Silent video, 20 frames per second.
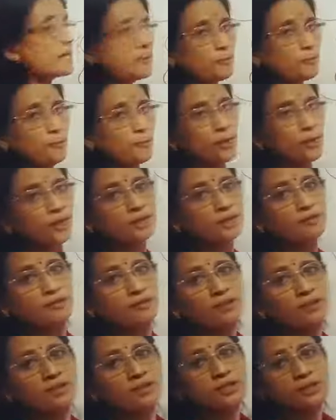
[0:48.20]
point where
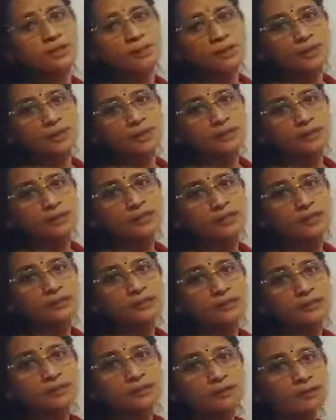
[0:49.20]
it begins.
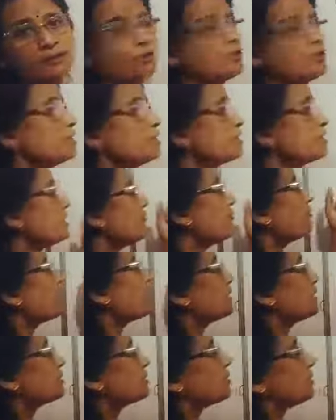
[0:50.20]
What is the difference
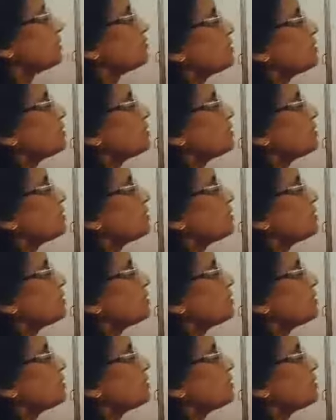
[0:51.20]
between